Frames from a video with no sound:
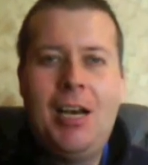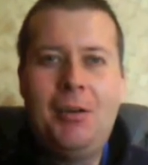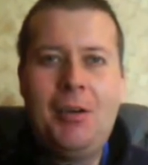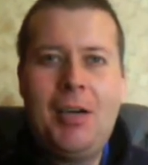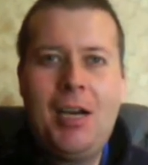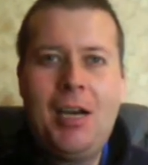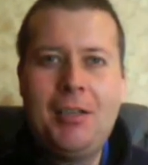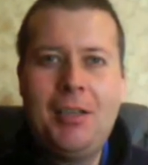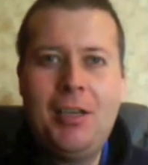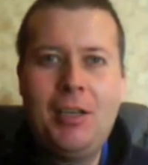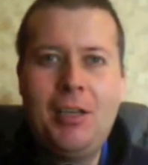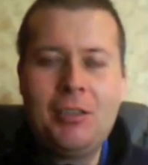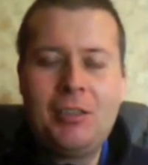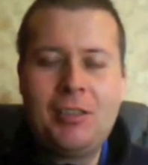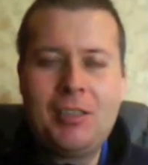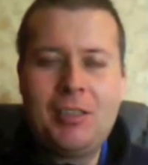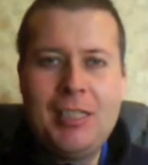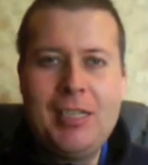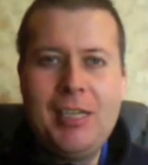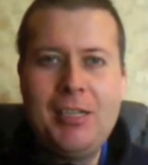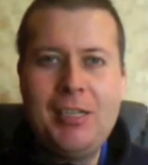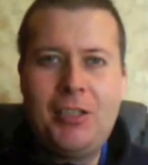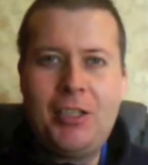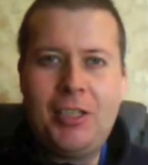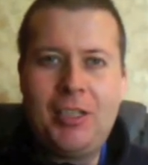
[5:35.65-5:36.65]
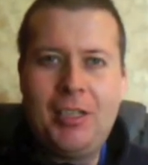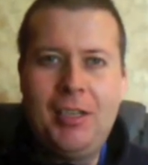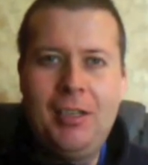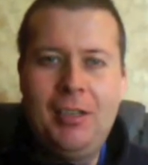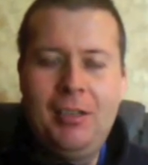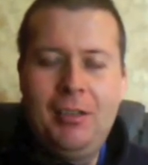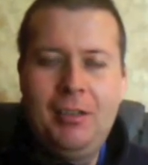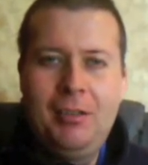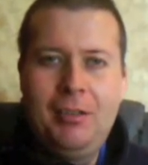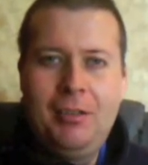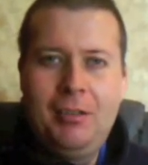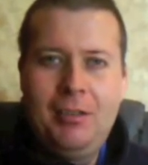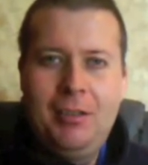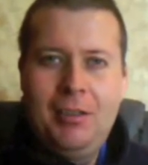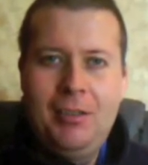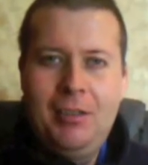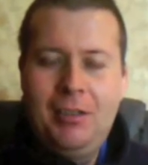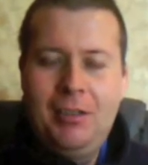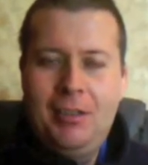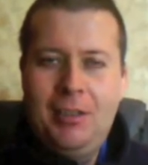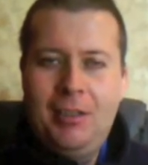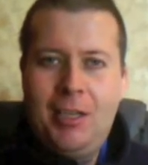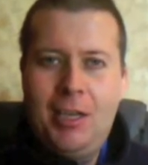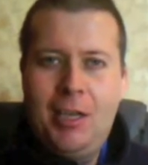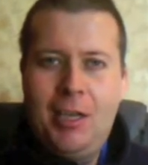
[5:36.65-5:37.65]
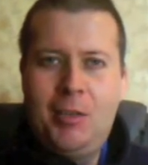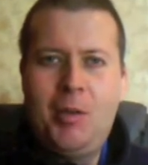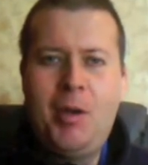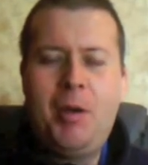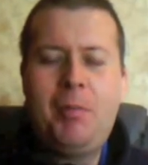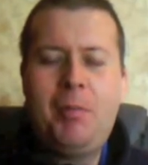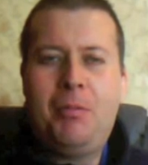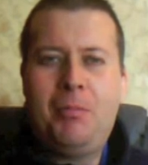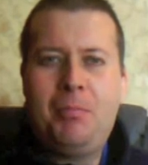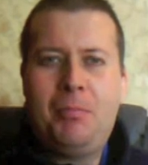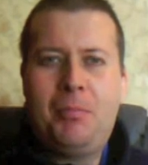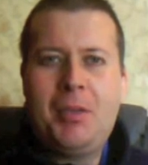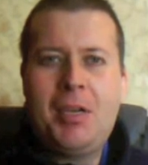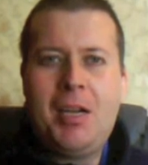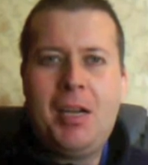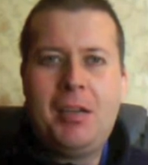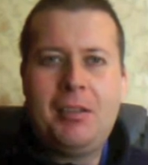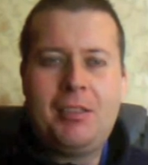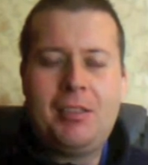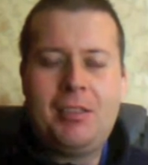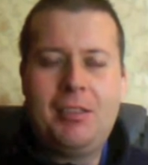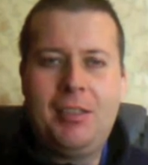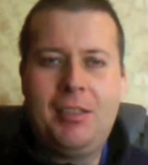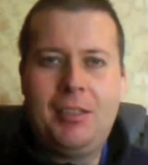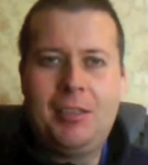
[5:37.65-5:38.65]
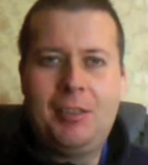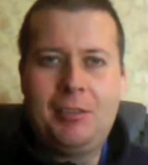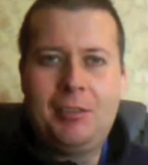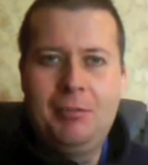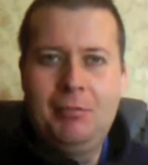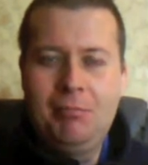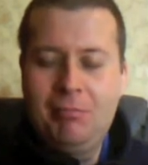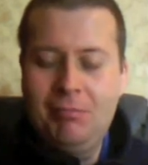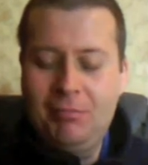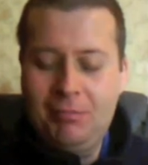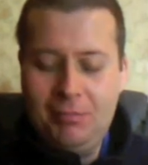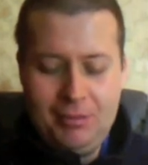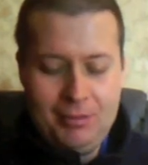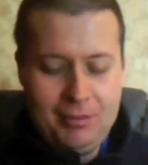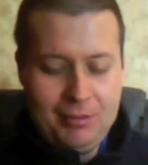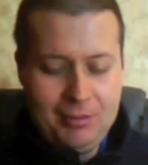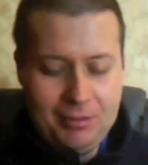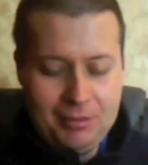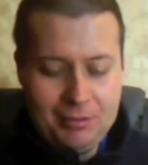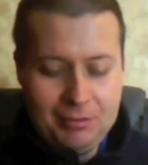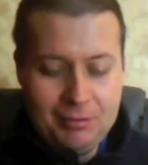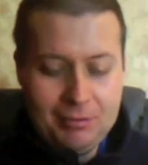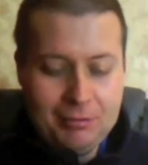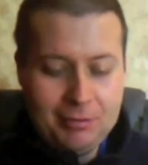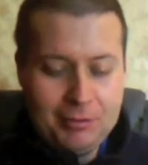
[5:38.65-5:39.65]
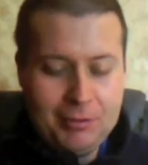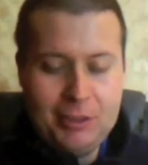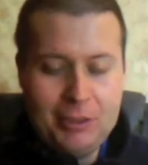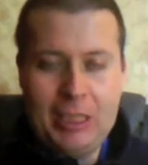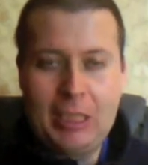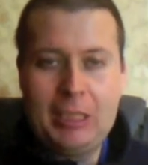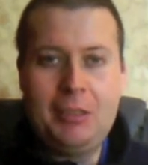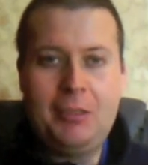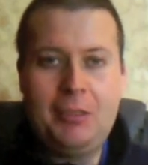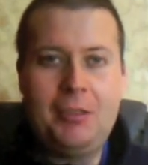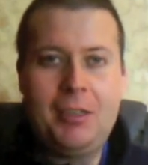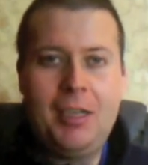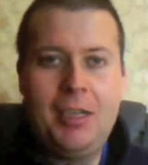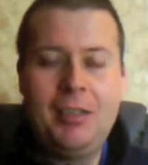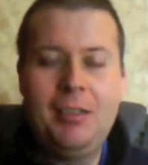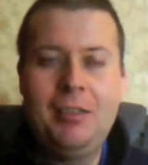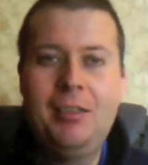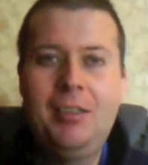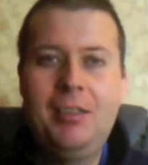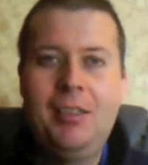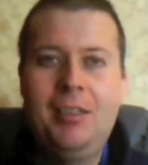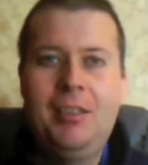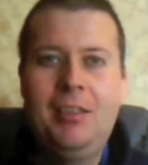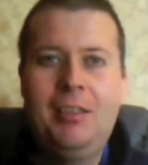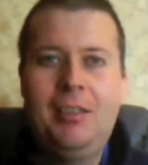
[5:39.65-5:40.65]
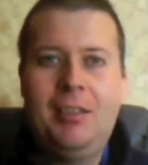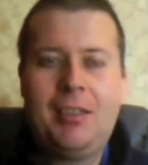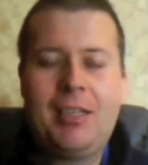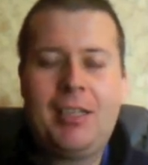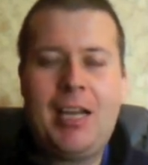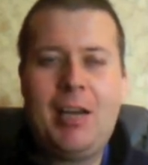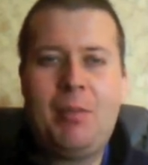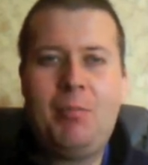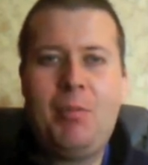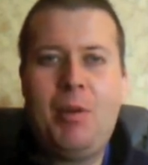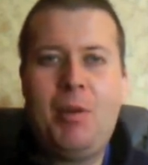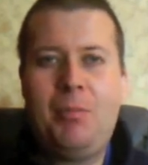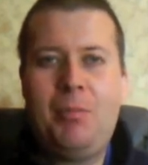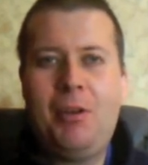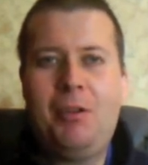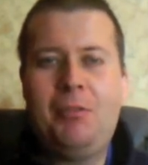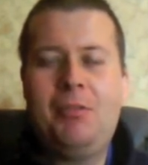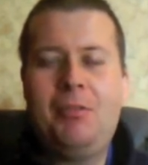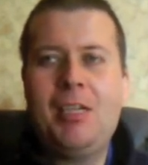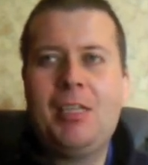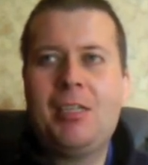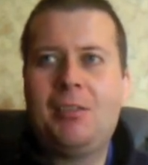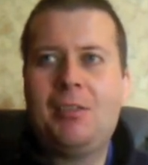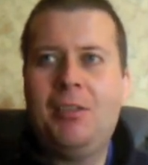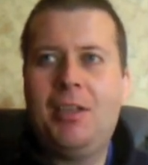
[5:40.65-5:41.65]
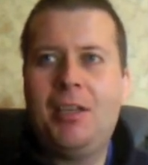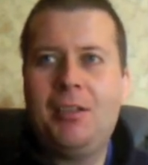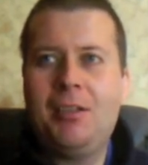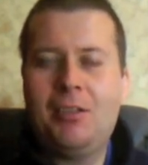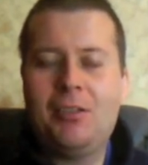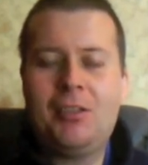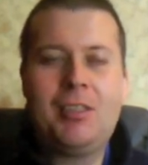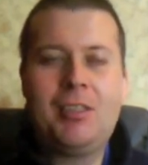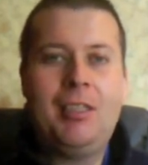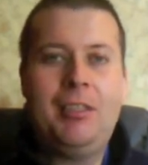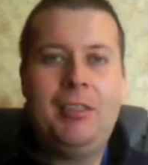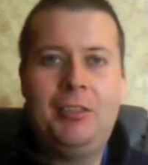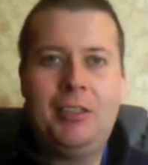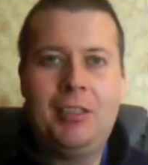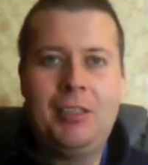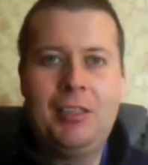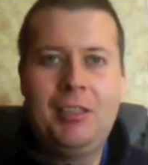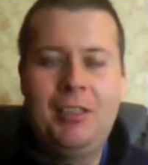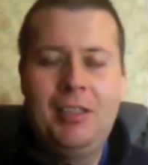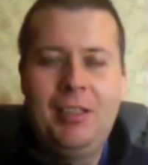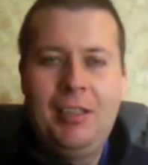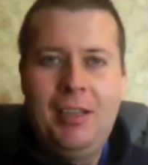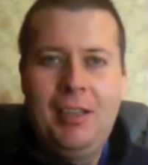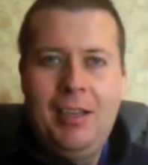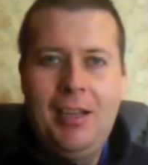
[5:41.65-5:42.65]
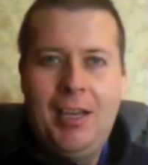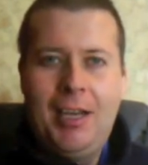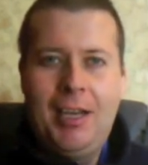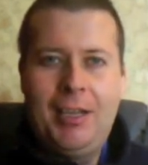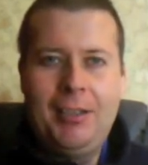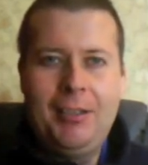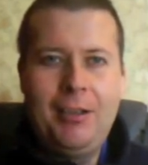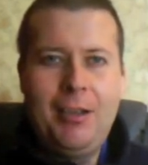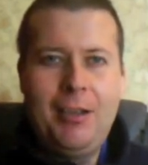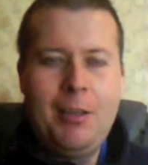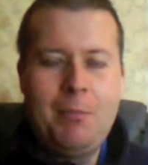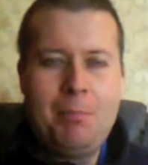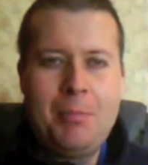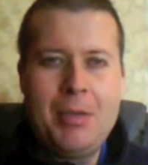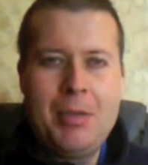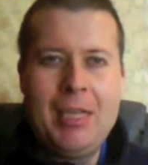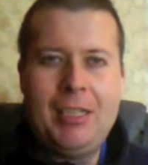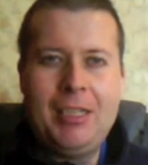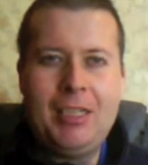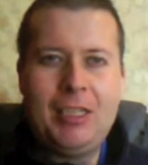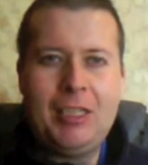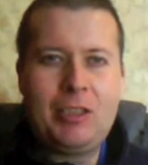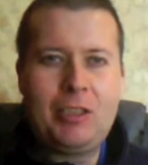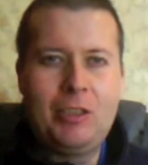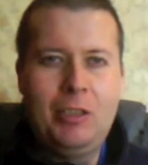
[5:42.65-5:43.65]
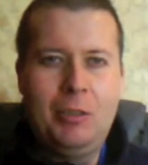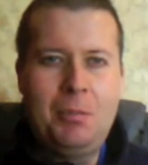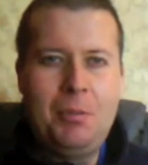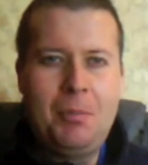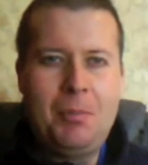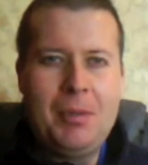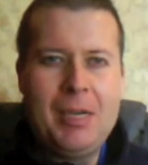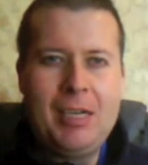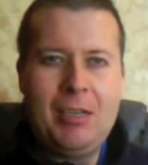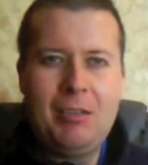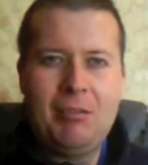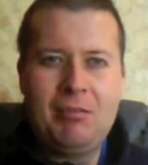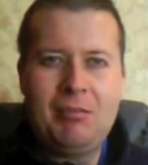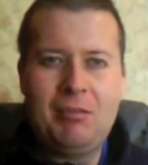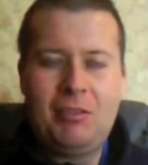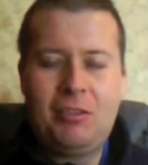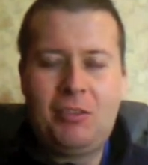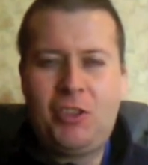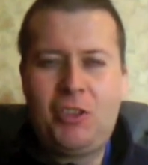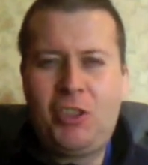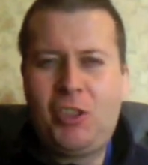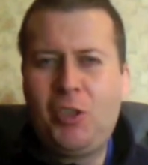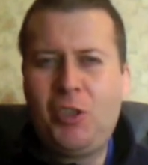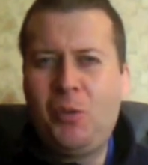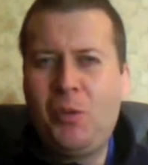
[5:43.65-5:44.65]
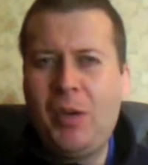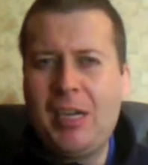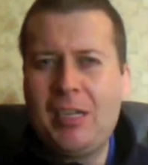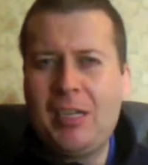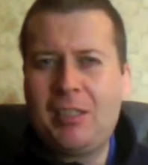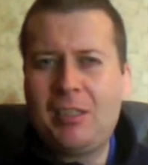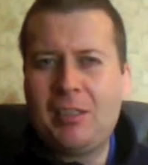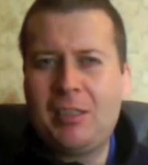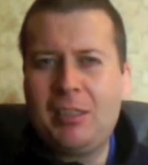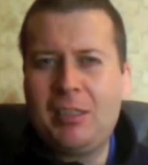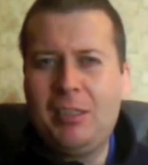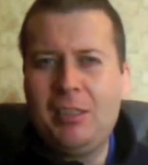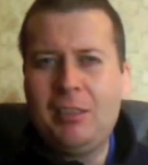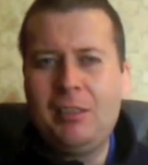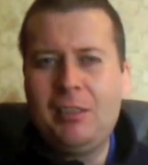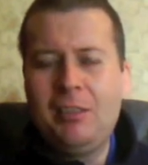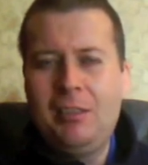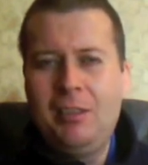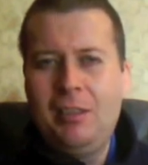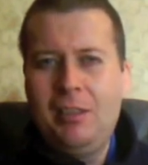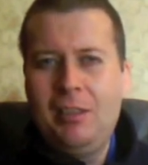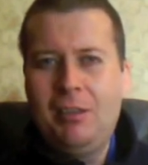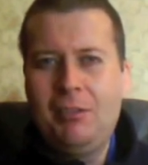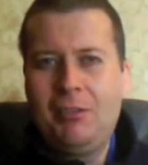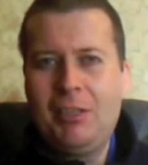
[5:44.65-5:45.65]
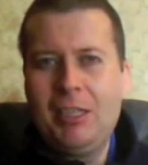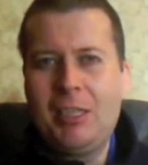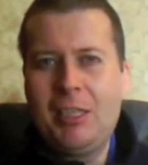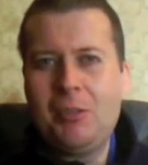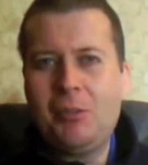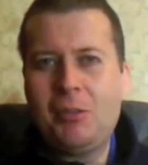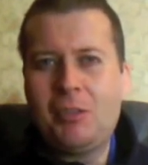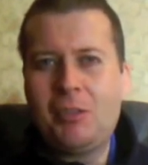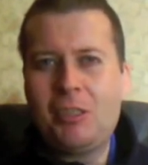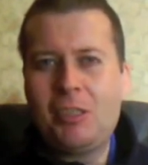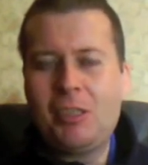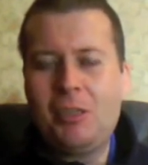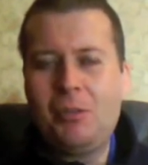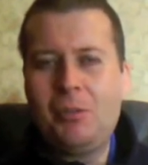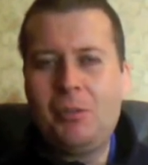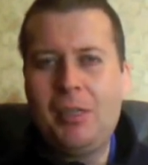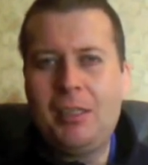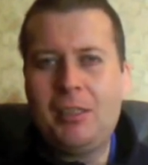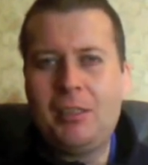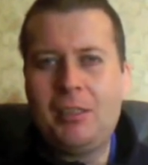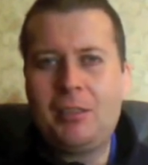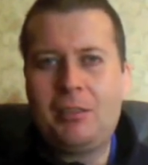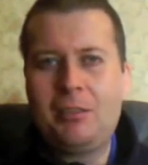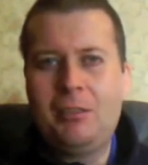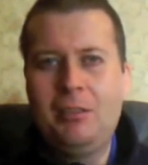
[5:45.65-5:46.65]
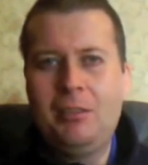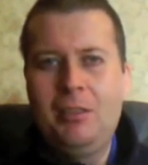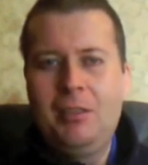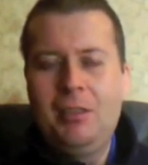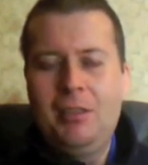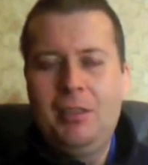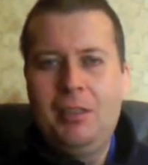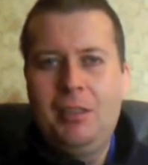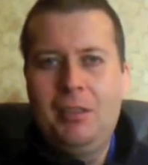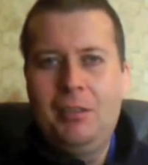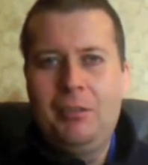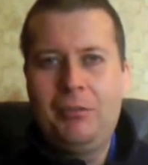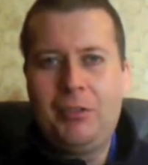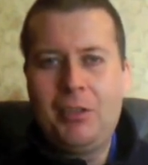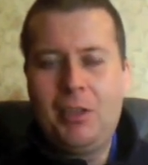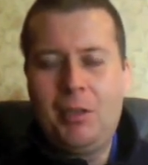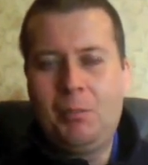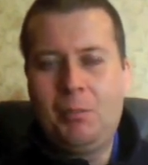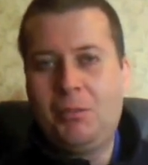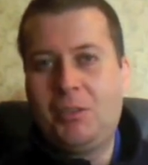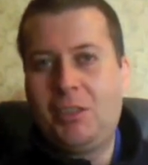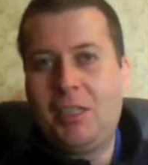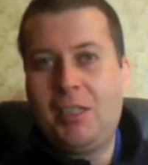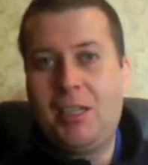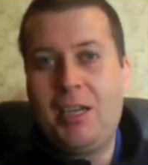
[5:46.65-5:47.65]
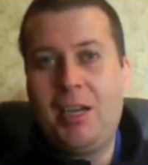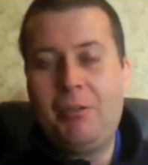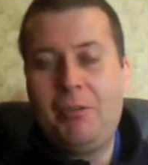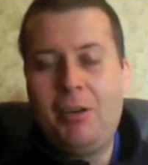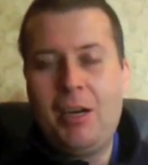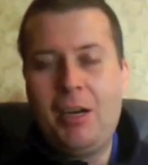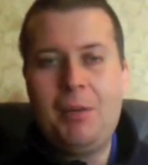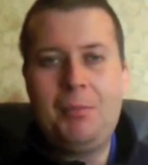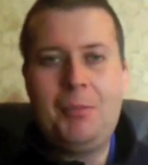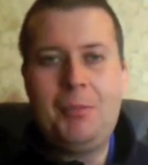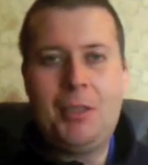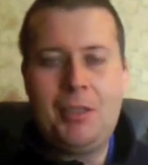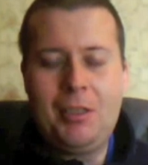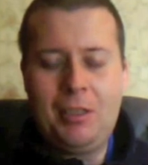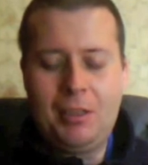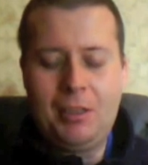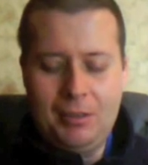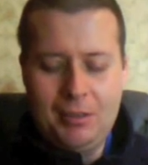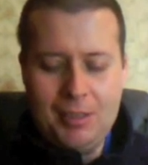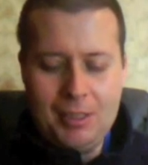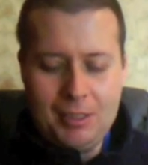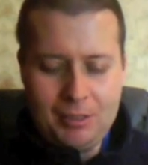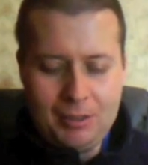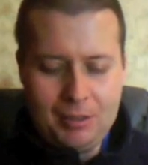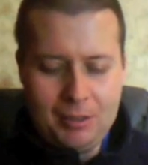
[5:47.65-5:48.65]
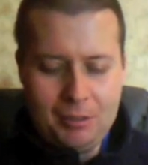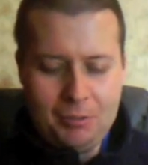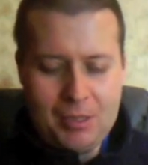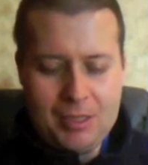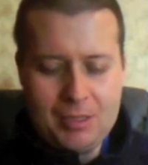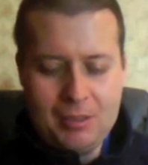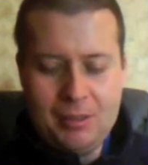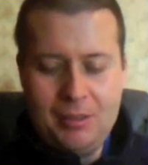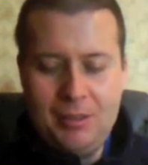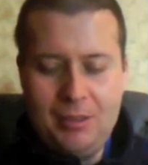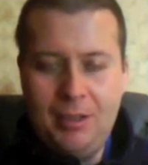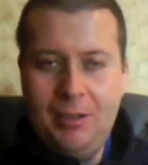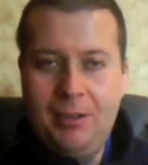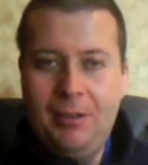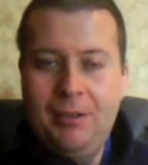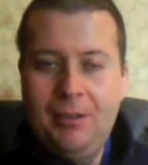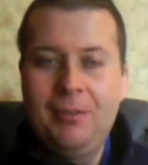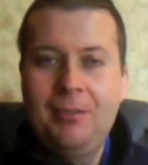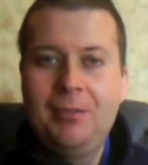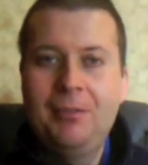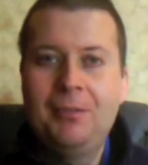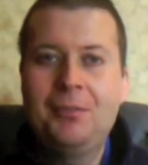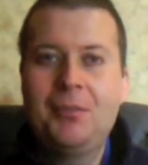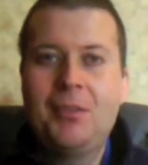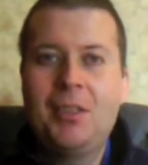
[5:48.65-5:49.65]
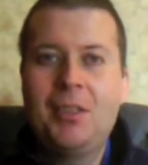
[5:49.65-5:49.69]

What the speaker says: Now I know Synergy, I hope I'm pronouncing his channel right. I can't remember the rest of it, I know Synergy. I know he picked this up about 2 weeks ago. I think it was 2 weeks from today when I'm recording this on a Wednesday.